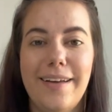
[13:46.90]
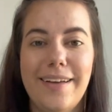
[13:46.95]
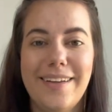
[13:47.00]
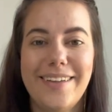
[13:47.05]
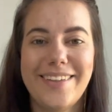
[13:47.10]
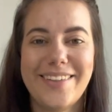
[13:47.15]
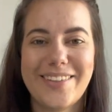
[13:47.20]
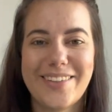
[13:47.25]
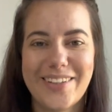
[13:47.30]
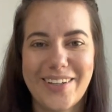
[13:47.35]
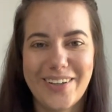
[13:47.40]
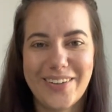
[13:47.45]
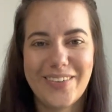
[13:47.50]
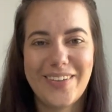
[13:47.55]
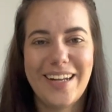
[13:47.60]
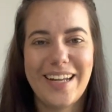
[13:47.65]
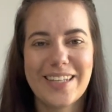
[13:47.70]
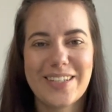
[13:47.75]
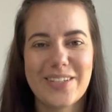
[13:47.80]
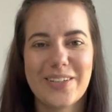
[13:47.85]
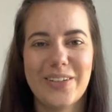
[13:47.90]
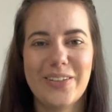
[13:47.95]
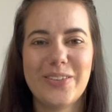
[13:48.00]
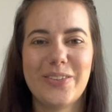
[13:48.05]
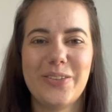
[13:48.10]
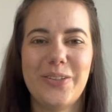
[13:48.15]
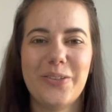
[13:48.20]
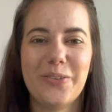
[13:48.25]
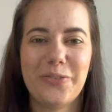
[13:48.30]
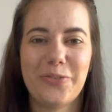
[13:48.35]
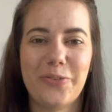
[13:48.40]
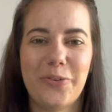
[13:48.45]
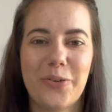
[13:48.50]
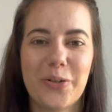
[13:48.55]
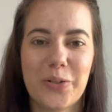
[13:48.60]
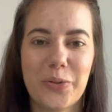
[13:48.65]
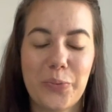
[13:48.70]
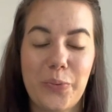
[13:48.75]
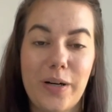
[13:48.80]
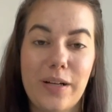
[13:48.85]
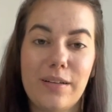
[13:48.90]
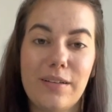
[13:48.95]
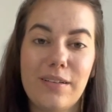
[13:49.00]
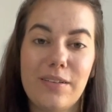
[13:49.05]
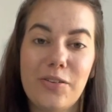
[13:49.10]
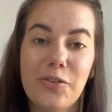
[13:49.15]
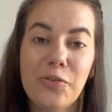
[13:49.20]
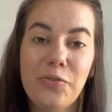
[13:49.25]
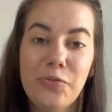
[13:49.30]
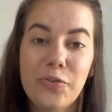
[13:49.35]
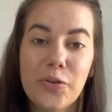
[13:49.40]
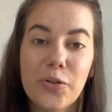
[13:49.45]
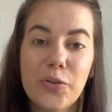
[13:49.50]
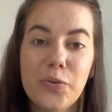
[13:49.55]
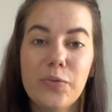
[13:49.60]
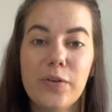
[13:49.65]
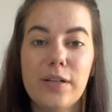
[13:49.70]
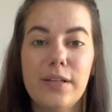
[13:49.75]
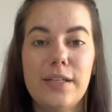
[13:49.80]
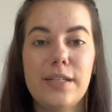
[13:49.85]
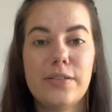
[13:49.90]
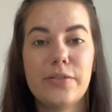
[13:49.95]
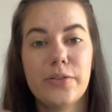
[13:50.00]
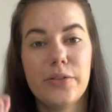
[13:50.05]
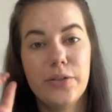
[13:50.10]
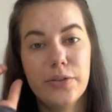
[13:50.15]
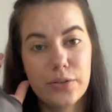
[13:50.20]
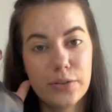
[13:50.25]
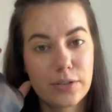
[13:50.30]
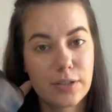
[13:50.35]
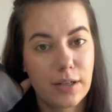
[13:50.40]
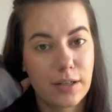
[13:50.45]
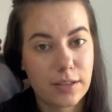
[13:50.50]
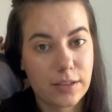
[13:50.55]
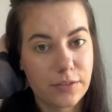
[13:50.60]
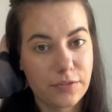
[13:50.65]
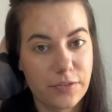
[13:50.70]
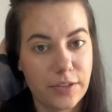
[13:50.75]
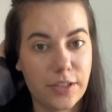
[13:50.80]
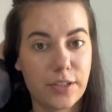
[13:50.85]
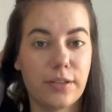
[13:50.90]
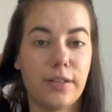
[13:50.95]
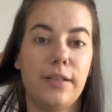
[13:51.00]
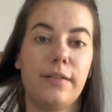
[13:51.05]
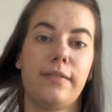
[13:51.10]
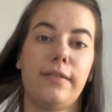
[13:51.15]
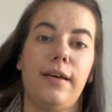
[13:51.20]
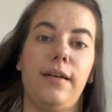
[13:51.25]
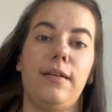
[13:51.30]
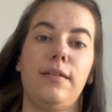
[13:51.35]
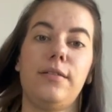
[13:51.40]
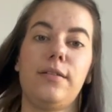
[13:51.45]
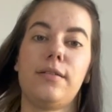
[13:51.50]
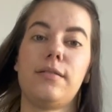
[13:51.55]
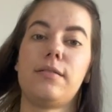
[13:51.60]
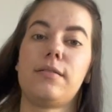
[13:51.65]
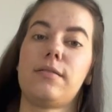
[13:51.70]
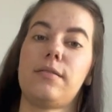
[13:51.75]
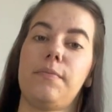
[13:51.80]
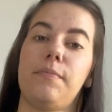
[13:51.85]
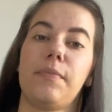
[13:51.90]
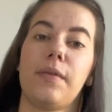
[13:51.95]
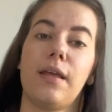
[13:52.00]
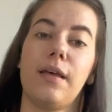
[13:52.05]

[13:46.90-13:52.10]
So let's go to the fourth one. The fourth one is to use artificial intelligence.